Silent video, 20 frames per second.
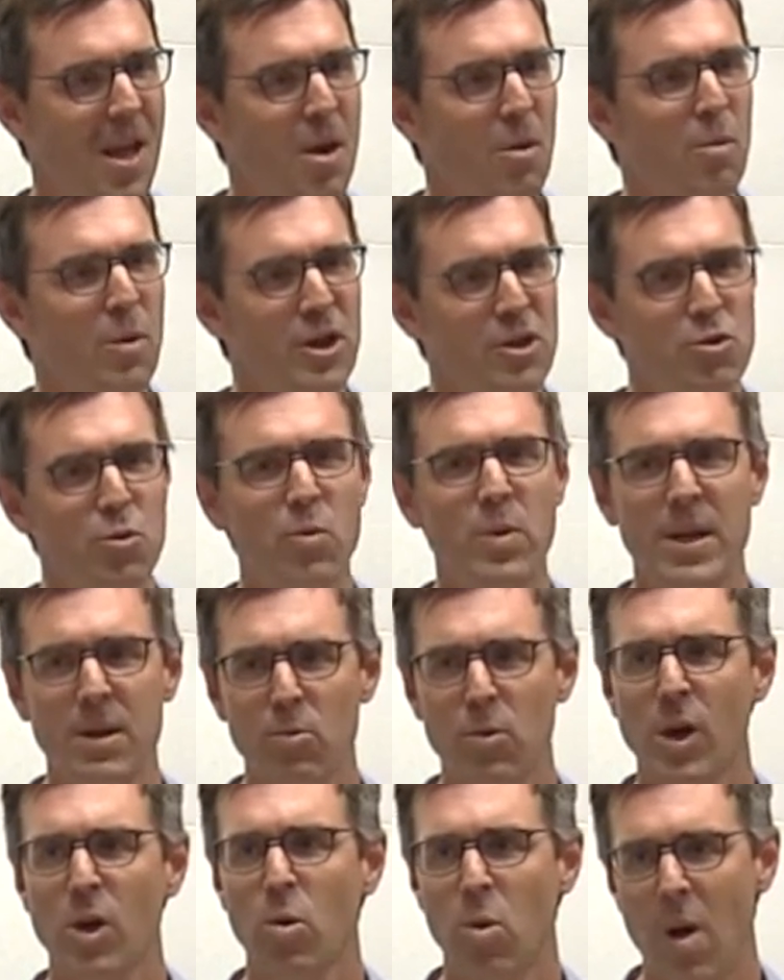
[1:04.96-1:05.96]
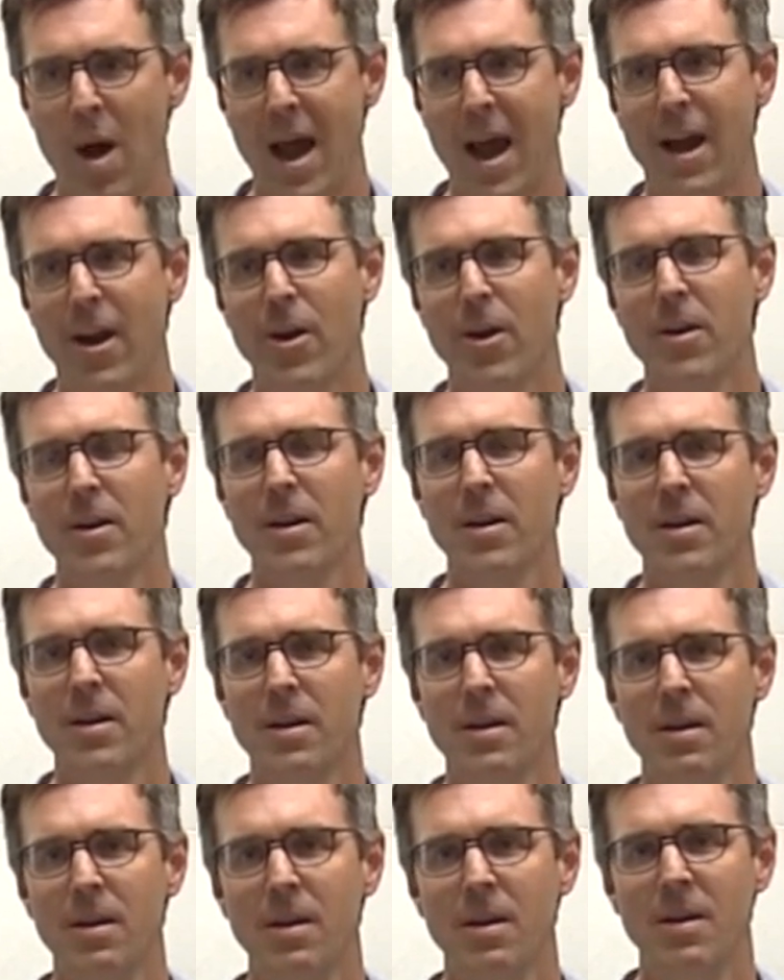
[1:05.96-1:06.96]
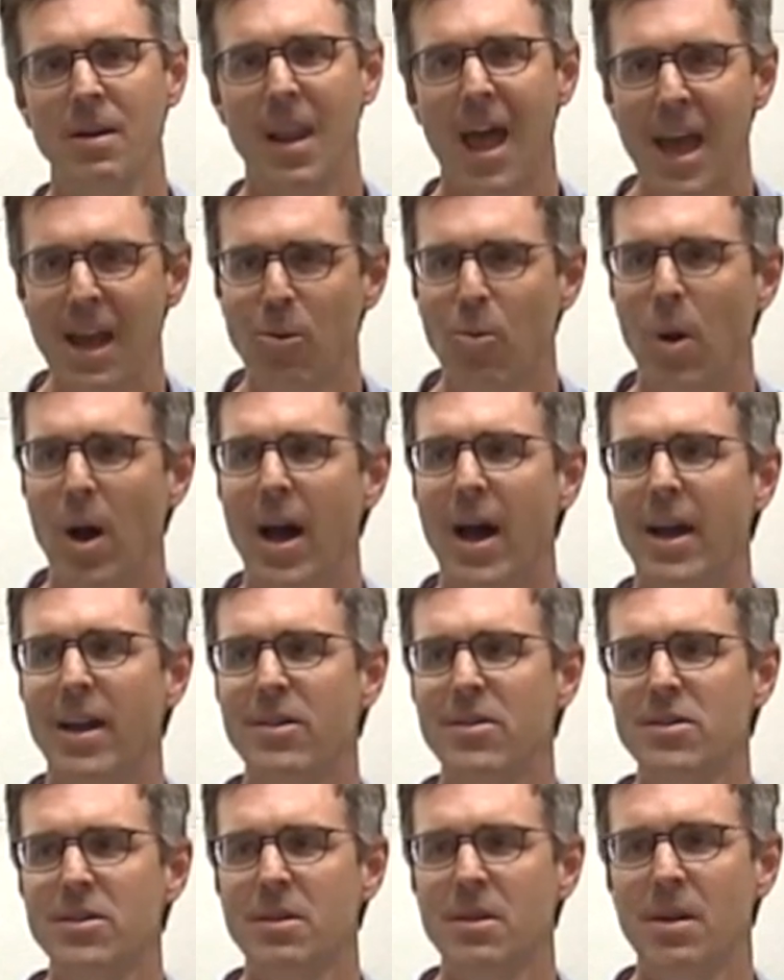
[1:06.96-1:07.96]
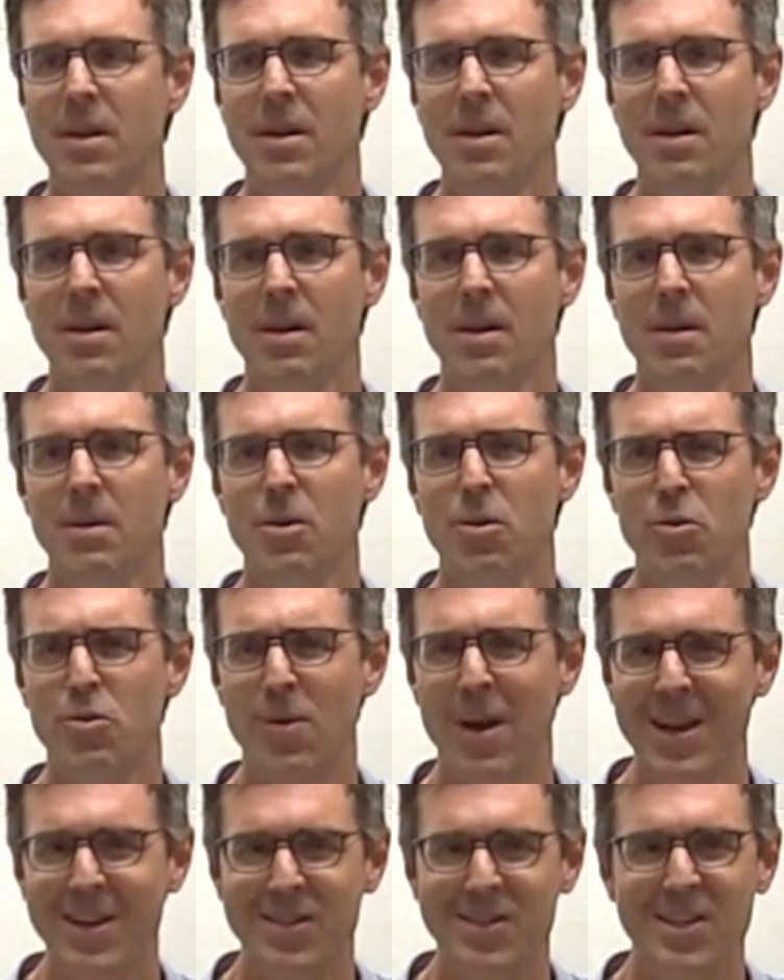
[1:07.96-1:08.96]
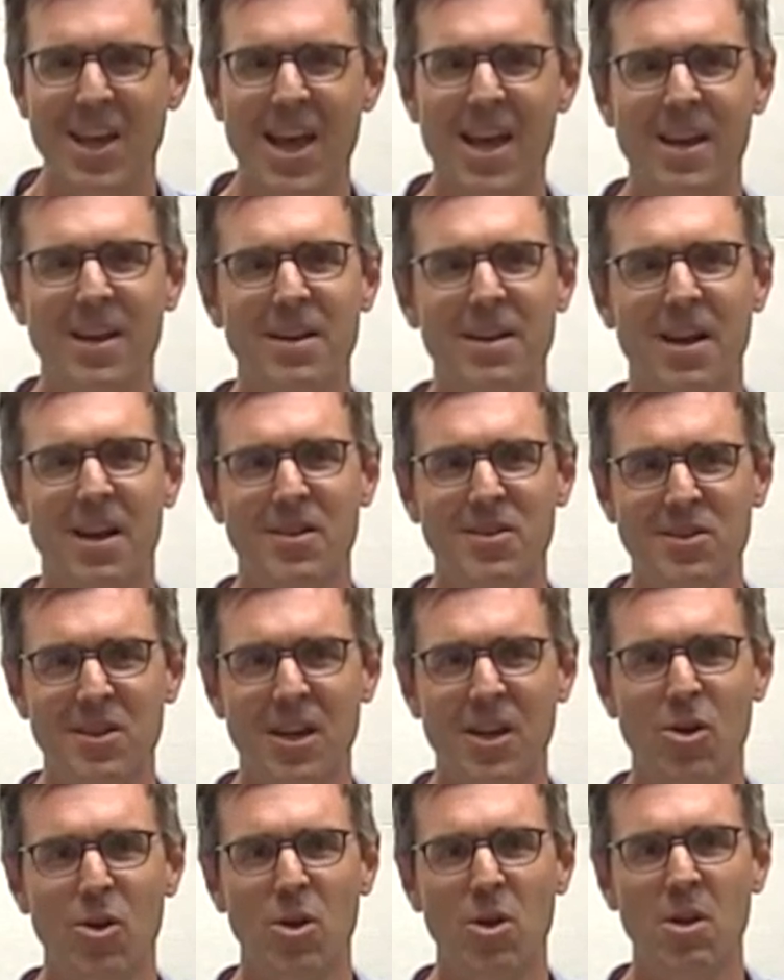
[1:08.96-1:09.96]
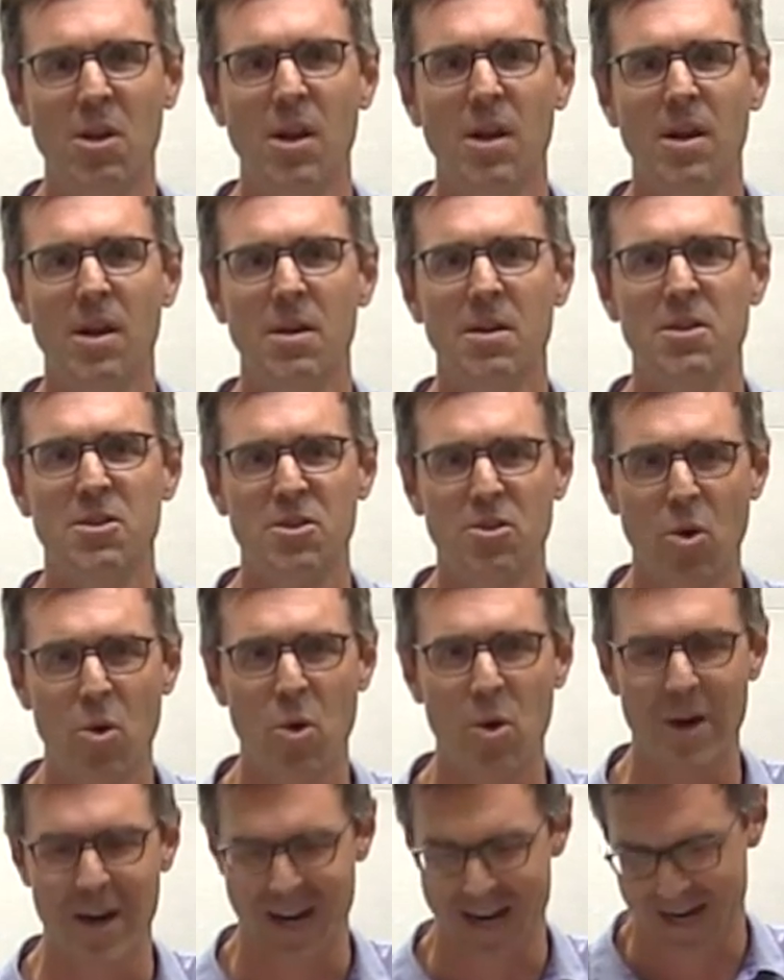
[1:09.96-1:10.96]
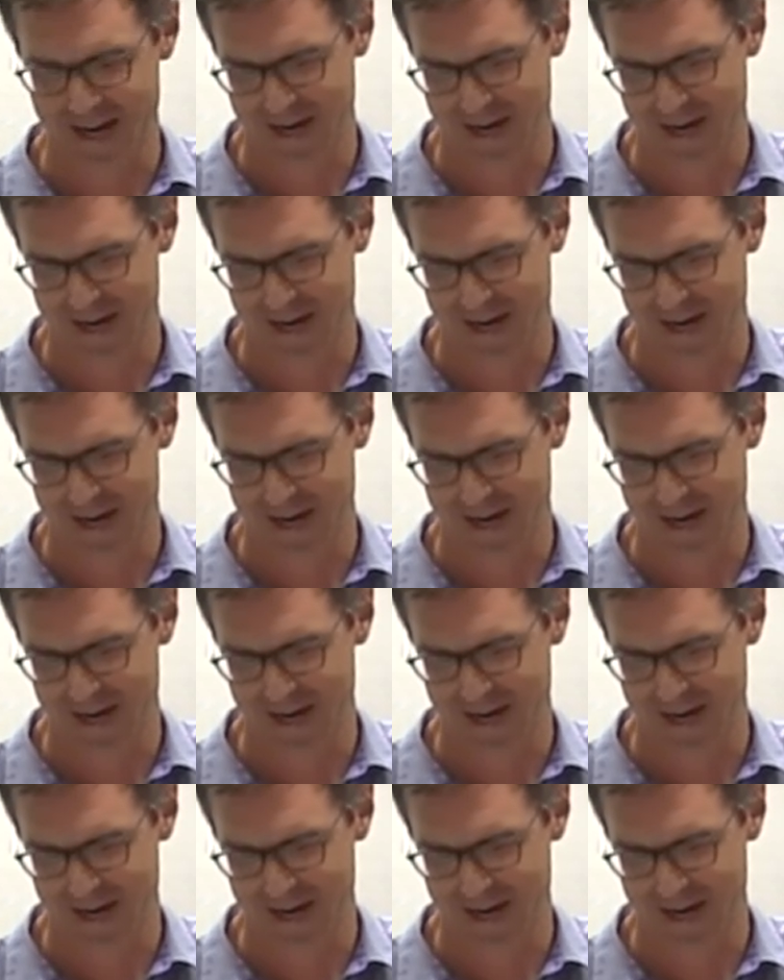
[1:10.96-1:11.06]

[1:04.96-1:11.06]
which we require, likewise, to transcend a single story.